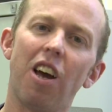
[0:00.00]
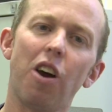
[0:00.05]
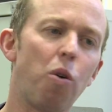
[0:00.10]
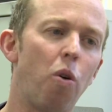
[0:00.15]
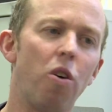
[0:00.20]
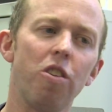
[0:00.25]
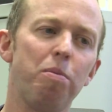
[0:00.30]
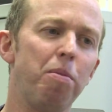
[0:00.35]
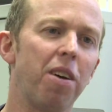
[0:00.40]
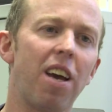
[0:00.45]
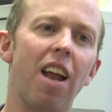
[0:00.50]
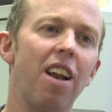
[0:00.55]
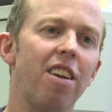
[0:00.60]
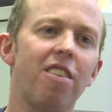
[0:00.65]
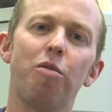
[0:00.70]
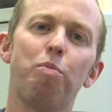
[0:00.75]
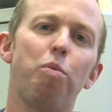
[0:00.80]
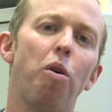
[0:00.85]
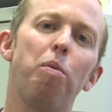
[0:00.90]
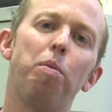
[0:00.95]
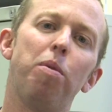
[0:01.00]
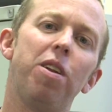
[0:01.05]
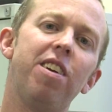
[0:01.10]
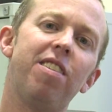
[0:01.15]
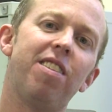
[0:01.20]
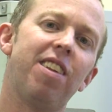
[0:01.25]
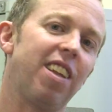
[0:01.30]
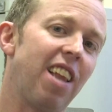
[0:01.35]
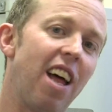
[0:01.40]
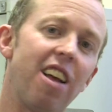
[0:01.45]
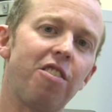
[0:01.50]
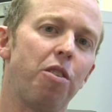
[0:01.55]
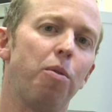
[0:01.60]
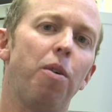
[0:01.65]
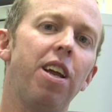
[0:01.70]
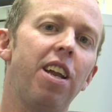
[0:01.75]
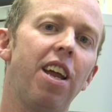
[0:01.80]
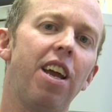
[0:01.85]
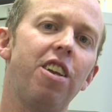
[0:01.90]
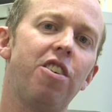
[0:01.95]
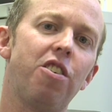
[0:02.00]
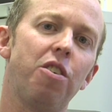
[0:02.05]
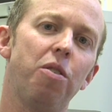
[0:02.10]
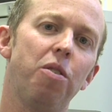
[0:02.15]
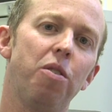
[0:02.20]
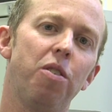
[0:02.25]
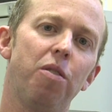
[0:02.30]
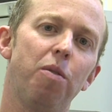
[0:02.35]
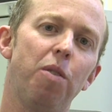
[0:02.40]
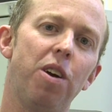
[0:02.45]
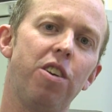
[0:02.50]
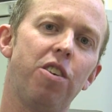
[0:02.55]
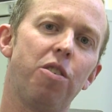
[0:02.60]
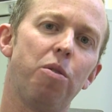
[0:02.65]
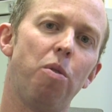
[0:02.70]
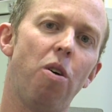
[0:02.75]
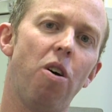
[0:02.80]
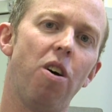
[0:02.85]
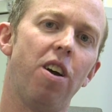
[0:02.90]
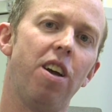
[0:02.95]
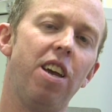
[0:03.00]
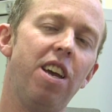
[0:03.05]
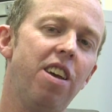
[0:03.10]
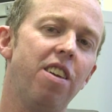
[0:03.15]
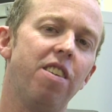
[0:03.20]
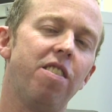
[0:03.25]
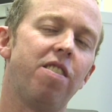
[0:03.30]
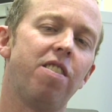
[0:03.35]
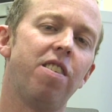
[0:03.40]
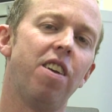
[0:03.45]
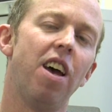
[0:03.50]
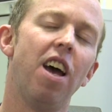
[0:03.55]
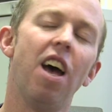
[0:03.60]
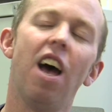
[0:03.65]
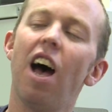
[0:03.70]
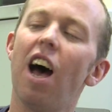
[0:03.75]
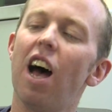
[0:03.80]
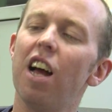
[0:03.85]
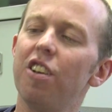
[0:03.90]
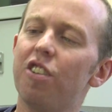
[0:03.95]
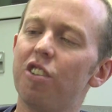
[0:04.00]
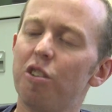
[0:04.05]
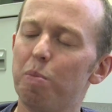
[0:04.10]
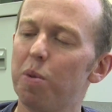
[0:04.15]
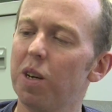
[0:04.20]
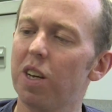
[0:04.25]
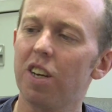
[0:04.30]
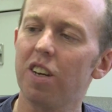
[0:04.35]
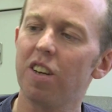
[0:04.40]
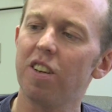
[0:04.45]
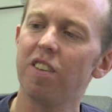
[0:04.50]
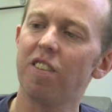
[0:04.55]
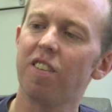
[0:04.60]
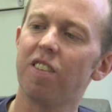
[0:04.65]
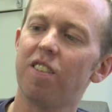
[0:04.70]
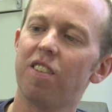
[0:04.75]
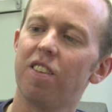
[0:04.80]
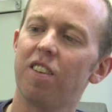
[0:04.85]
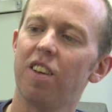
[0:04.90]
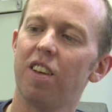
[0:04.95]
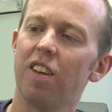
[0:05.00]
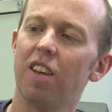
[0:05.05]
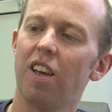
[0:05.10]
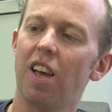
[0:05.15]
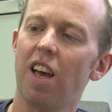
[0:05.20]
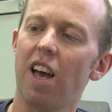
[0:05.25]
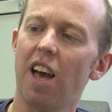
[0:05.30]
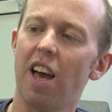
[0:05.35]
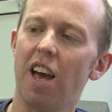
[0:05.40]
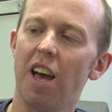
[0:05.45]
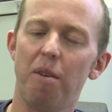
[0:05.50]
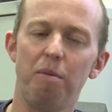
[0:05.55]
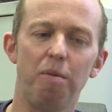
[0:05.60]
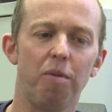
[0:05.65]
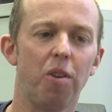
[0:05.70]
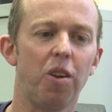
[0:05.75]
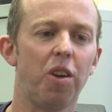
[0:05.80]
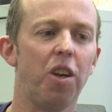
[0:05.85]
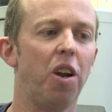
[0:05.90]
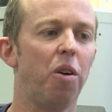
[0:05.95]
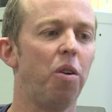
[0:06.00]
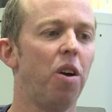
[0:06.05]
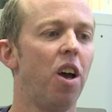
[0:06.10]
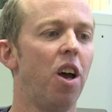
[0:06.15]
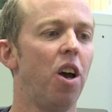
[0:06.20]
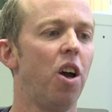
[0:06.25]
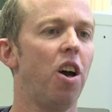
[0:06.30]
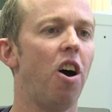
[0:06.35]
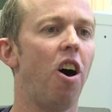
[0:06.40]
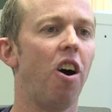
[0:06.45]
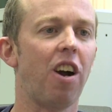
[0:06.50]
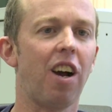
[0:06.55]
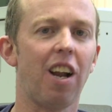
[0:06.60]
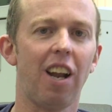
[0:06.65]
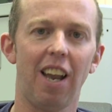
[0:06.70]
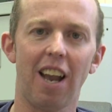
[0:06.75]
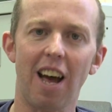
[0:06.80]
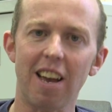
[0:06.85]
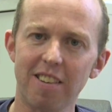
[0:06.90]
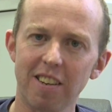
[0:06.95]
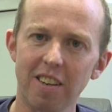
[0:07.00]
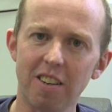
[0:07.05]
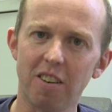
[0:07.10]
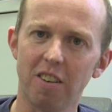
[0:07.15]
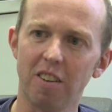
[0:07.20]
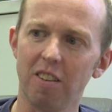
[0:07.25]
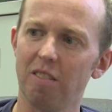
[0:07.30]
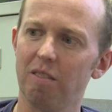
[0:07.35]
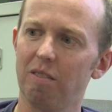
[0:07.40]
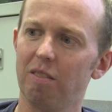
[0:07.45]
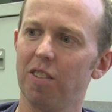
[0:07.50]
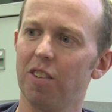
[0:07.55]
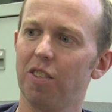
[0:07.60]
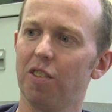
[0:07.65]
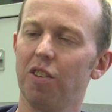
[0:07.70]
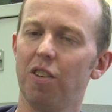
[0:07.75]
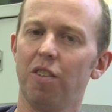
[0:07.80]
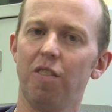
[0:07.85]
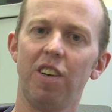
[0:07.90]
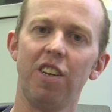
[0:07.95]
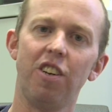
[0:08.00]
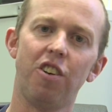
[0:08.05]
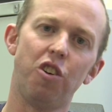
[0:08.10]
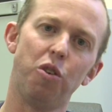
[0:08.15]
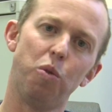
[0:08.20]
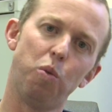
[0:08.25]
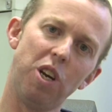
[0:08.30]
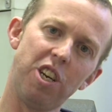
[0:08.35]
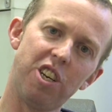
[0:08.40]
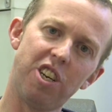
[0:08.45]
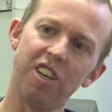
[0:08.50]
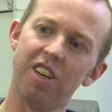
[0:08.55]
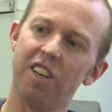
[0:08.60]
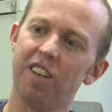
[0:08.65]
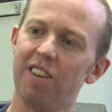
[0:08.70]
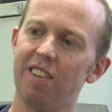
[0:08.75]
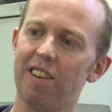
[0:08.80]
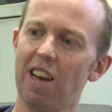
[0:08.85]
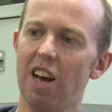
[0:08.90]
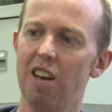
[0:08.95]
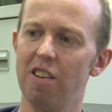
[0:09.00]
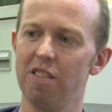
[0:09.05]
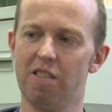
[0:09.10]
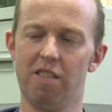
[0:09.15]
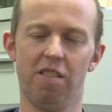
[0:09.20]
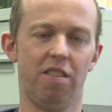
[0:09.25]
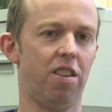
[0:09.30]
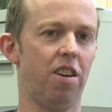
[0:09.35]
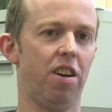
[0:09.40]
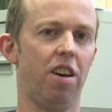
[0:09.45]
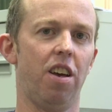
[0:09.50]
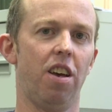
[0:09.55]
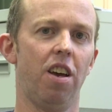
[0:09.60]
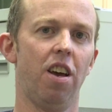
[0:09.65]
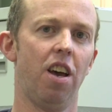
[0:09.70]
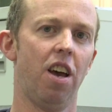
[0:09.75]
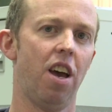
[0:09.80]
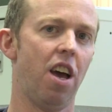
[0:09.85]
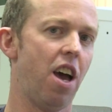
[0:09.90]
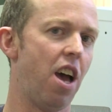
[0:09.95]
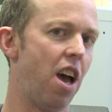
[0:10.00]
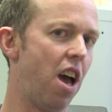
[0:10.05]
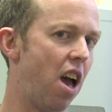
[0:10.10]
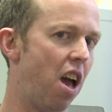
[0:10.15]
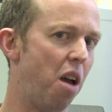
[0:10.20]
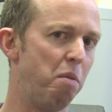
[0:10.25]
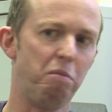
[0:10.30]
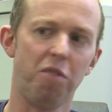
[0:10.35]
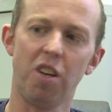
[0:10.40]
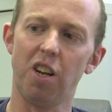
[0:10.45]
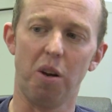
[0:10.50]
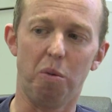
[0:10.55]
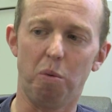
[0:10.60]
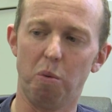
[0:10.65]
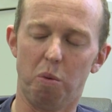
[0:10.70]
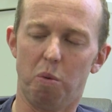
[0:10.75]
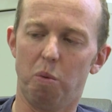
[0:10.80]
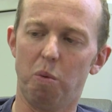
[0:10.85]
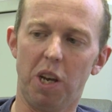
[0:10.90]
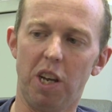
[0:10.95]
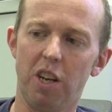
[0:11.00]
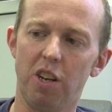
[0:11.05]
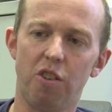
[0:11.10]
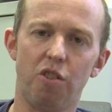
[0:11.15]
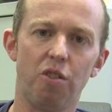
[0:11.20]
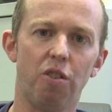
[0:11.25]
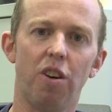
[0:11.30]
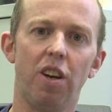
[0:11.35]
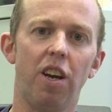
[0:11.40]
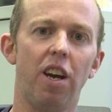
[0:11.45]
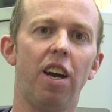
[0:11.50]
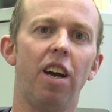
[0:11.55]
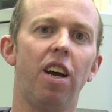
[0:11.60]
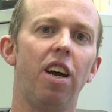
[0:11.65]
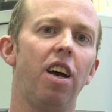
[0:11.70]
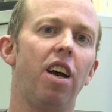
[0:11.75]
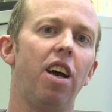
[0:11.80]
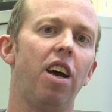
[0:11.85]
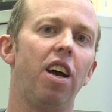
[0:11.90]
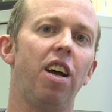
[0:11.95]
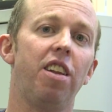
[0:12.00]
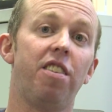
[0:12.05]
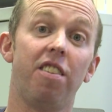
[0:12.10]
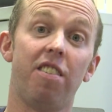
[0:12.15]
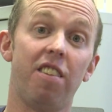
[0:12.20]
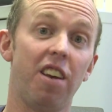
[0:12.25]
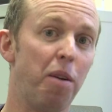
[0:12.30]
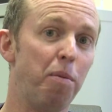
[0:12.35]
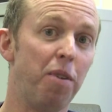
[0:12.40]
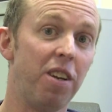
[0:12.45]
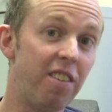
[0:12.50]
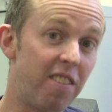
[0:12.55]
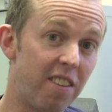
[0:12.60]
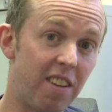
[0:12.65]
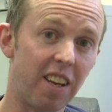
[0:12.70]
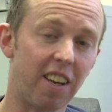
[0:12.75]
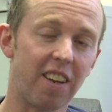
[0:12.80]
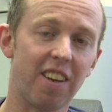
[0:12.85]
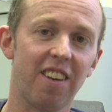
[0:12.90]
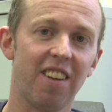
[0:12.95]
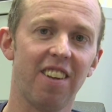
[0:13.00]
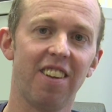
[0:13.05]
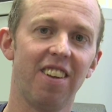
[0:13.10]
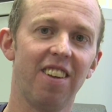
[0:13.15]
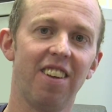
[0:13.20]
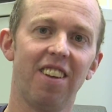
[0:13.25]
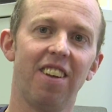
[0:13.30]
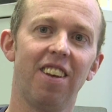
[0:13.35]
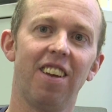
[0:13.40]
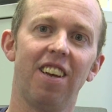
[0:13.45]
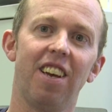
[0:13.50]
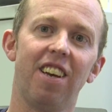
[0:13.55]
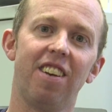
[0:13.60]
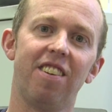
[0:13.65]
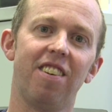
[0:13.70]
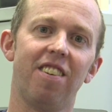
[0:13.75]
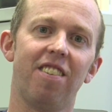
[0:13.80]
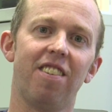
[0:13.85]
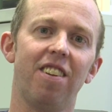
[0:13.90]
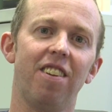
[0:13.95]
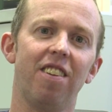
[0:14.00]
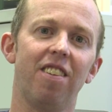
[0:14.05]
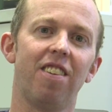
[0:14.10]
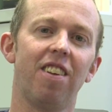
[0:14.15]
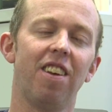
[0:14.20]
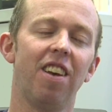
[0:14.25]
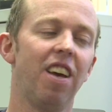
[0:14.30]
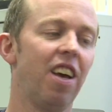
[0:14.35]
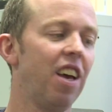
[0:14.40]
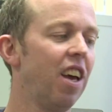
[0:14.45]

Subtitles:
Quantum mechanics is probabilistic. That's the way nature what is. And just because our classical sort of intuition tells us that we enjoy a deterministic existence,